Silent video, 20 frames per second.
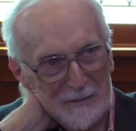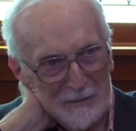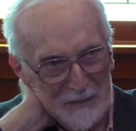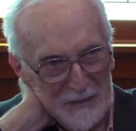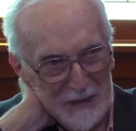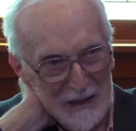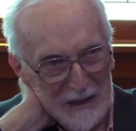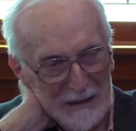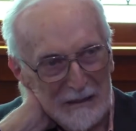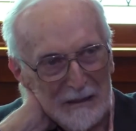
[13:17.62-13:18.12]

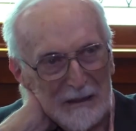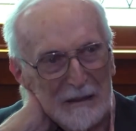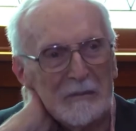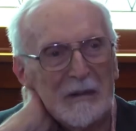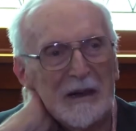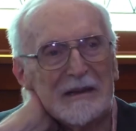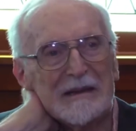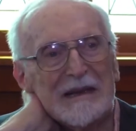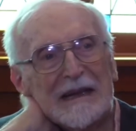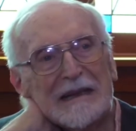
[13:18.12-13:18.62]

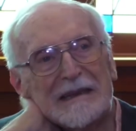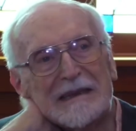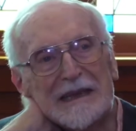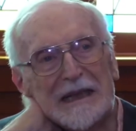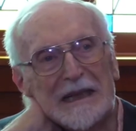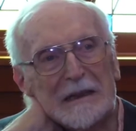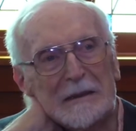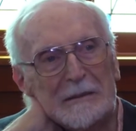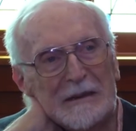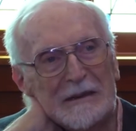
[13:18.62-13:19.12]
by that
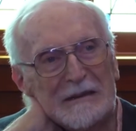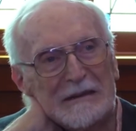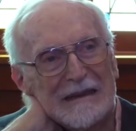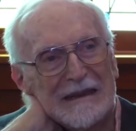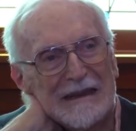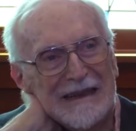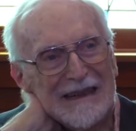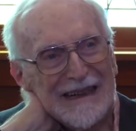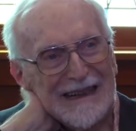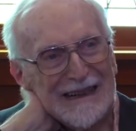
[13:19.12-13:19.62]
time I,
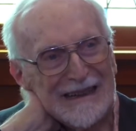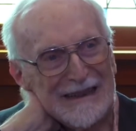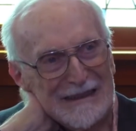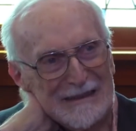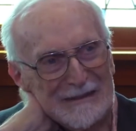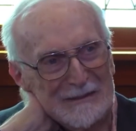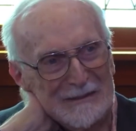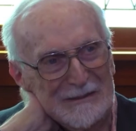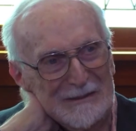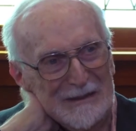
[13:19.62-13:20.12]
I
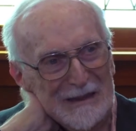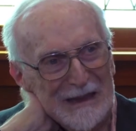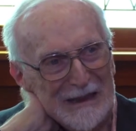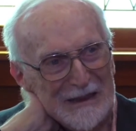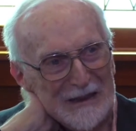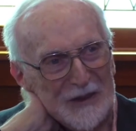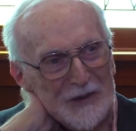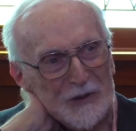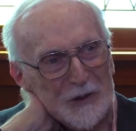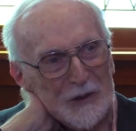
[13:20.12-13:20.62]
had
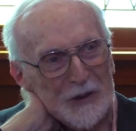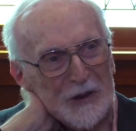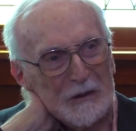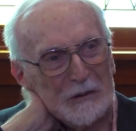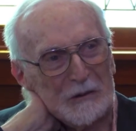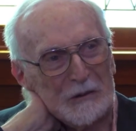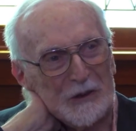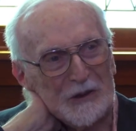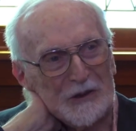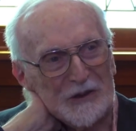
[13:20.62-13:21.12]
understood
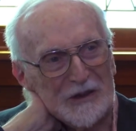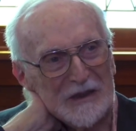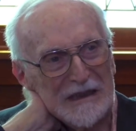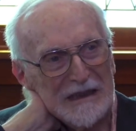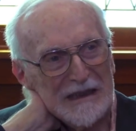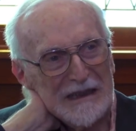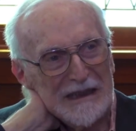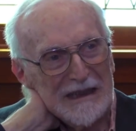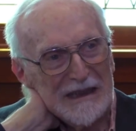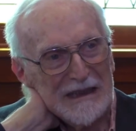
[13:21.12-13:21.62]
it was uh,
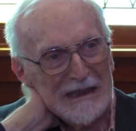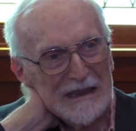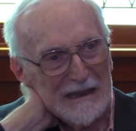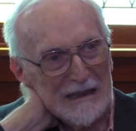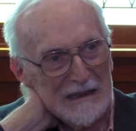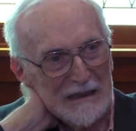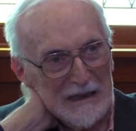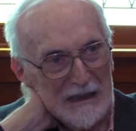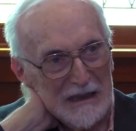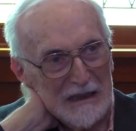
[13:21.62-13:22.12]

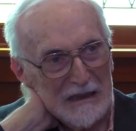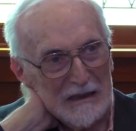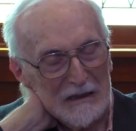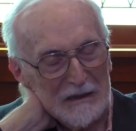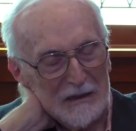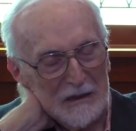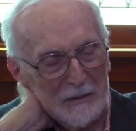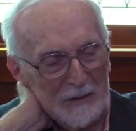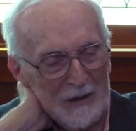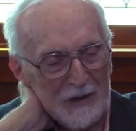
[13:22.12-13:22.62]
the
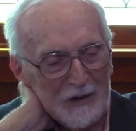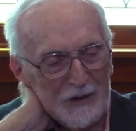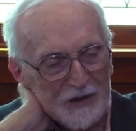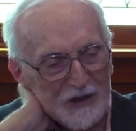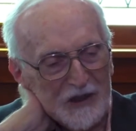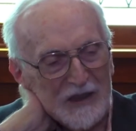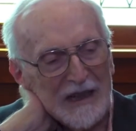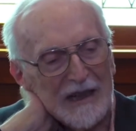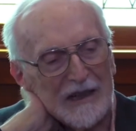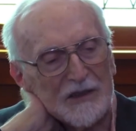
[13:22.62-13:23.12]

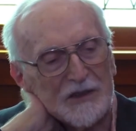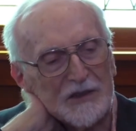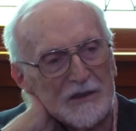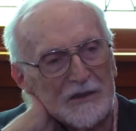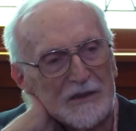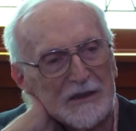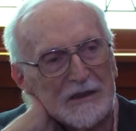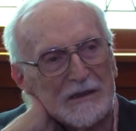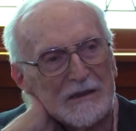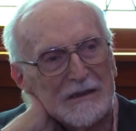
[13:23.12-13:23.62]
homology class
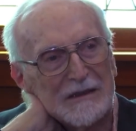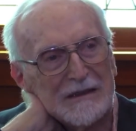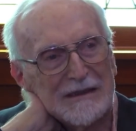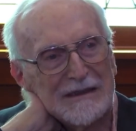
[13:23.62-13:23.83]
of it,